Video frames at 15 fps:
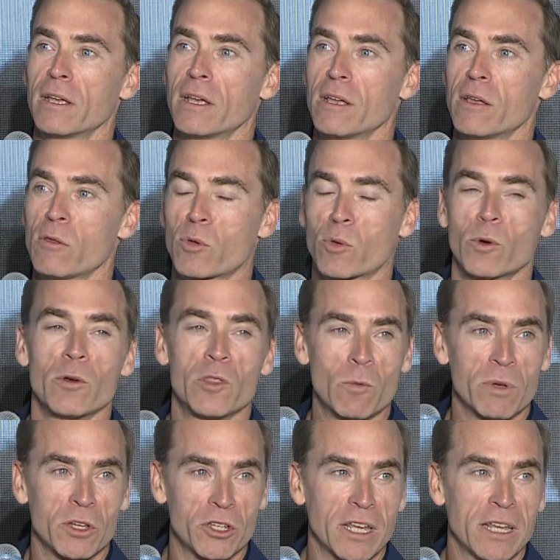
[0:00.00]
through the
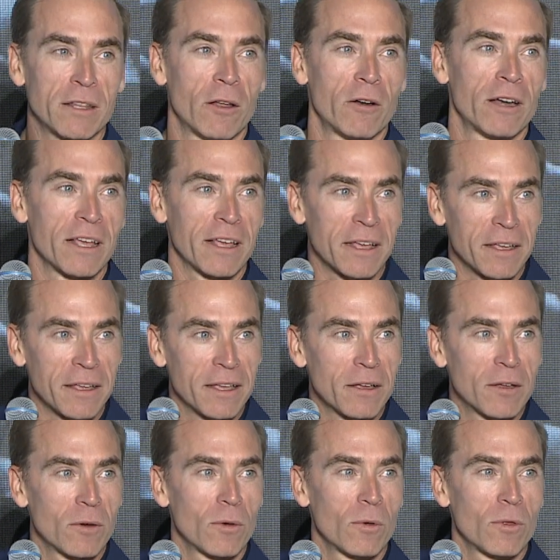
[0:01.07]
machine learning,
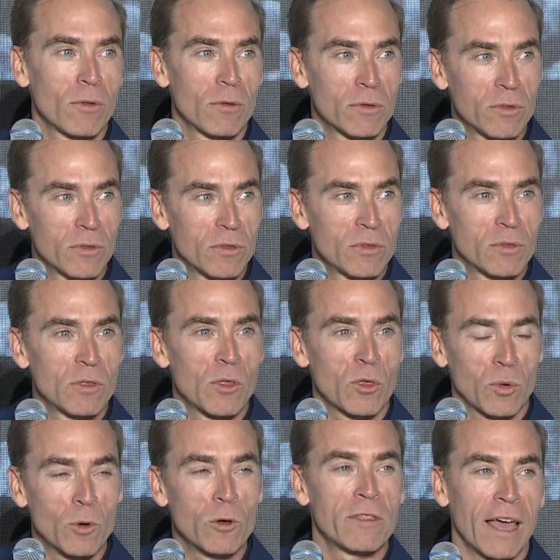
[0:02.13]

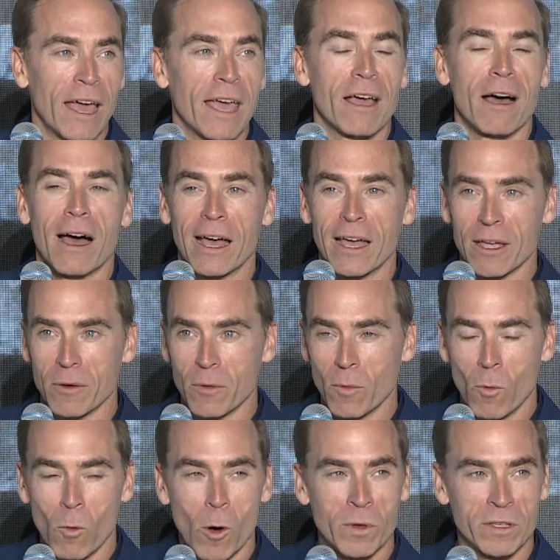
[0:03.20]
through the AI,
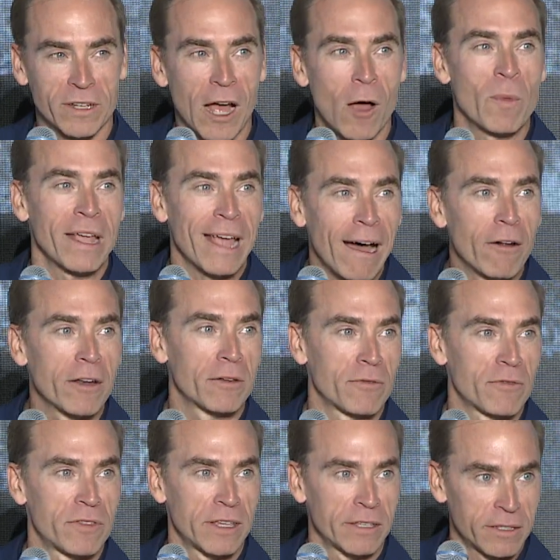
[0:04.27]
what was coming out
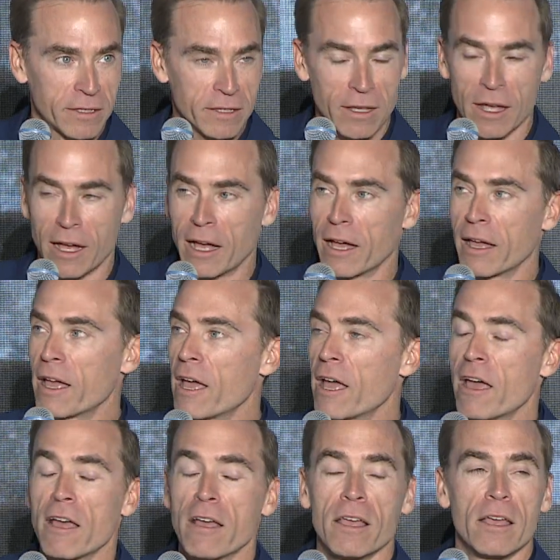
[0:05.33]
of this,
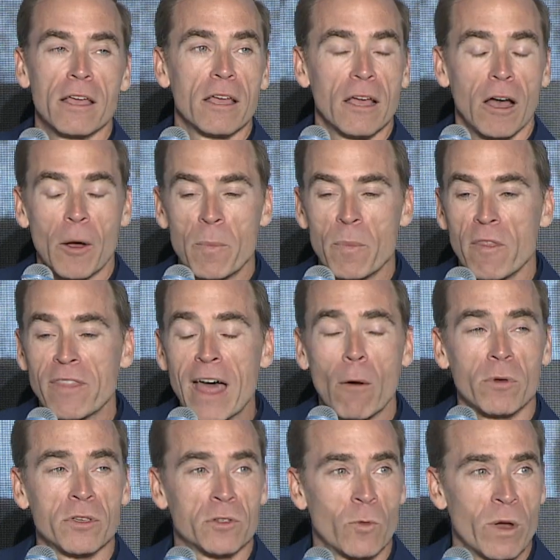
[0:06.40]
that
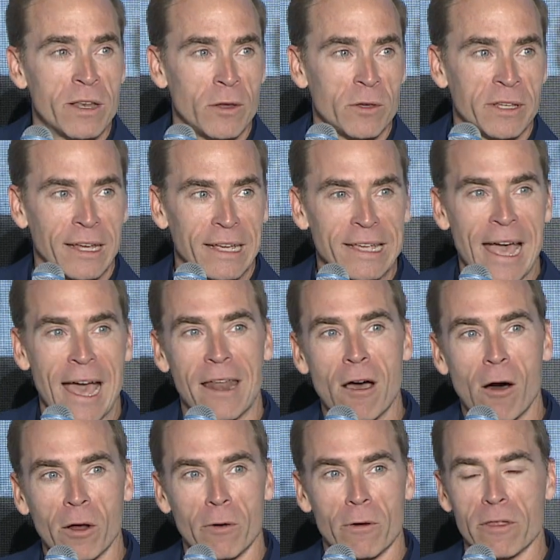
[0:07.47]
was written using a GAN
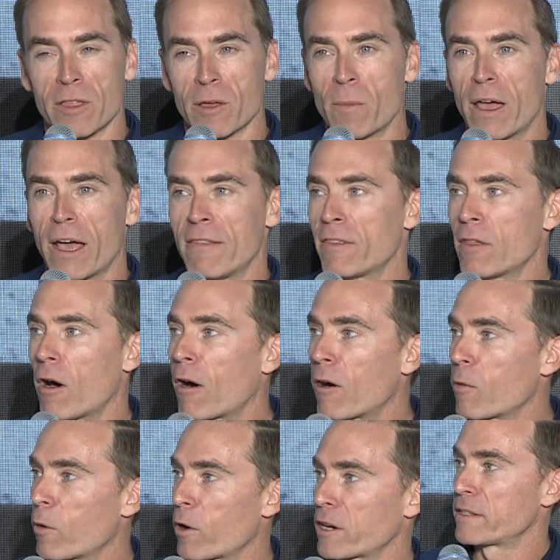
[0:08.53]
algorithm. And the
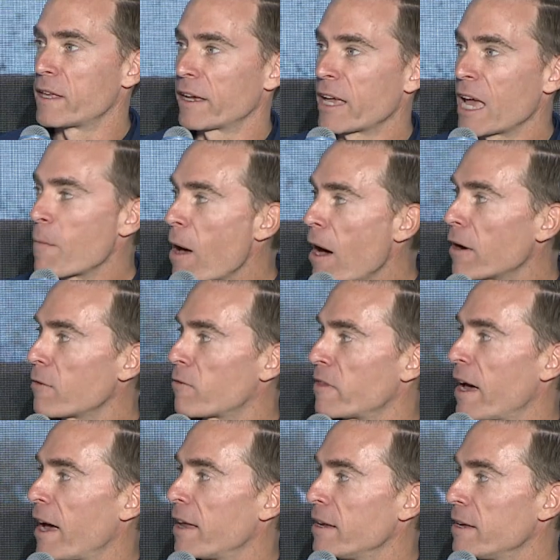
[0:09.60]
artworks came out of
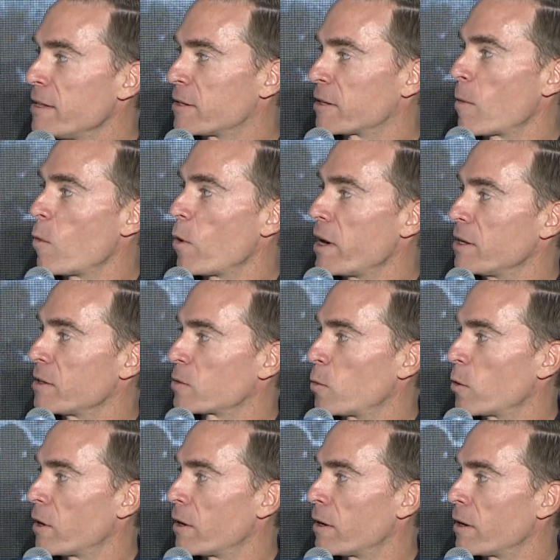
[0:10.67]
that, in some ways,
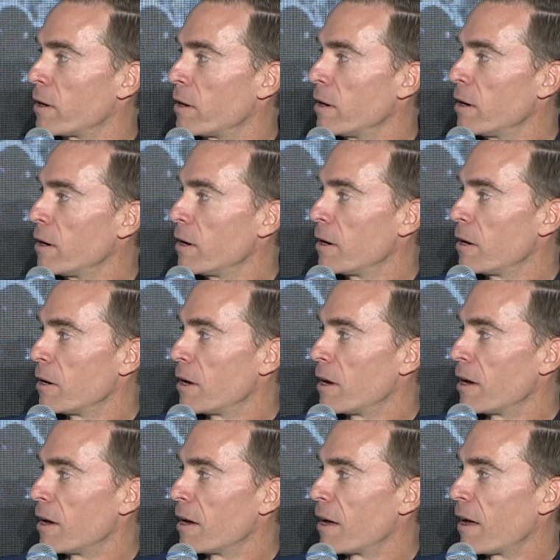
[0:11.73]
were,
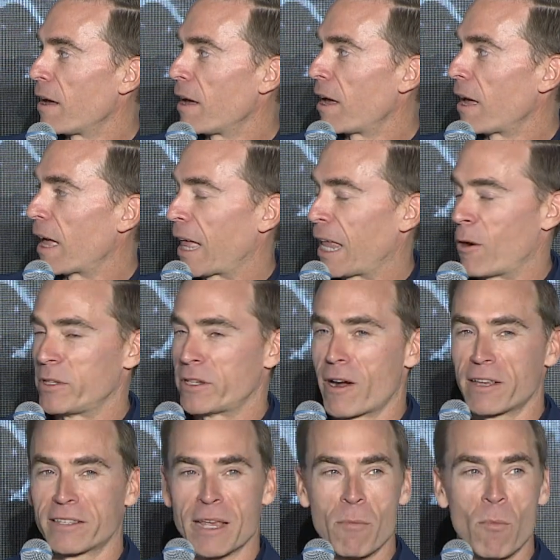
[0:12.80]
I don't know, dare I
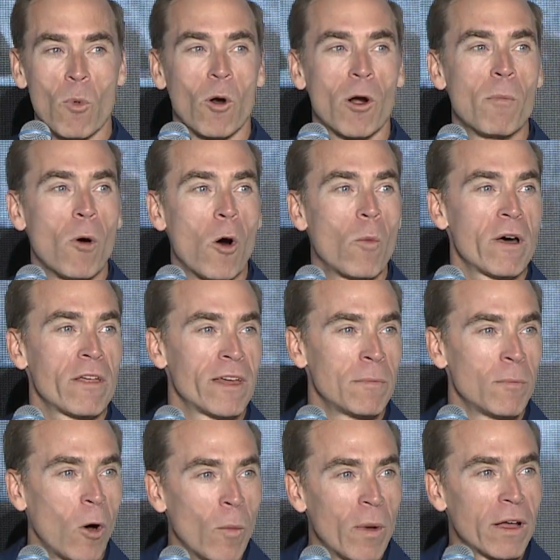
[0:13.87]
say more MoMA than
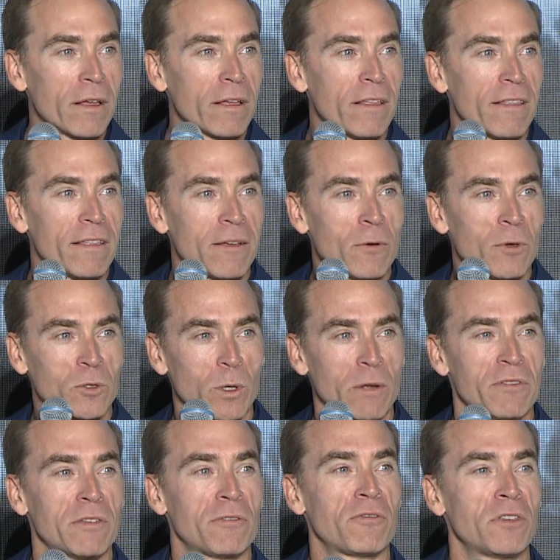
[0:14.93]
MoMA? It was sort
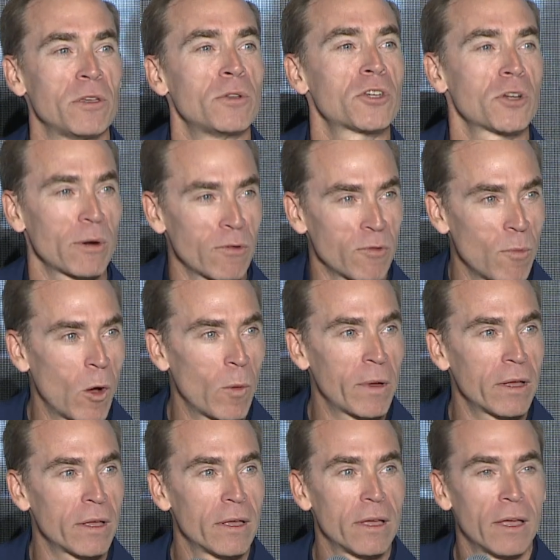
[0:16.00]
of the future of
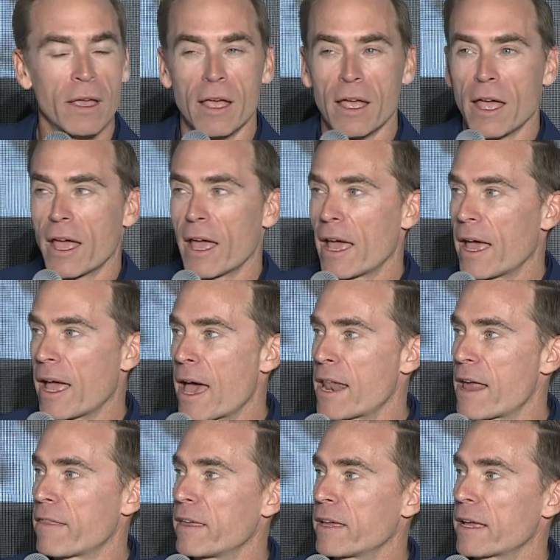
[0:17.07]
MoMA. And
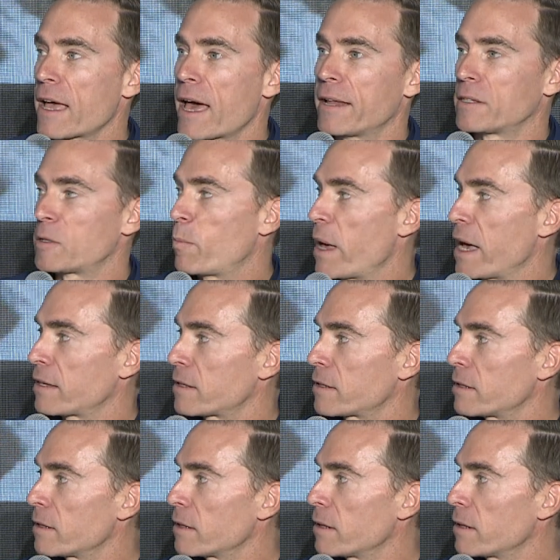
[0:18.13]
I think at its best,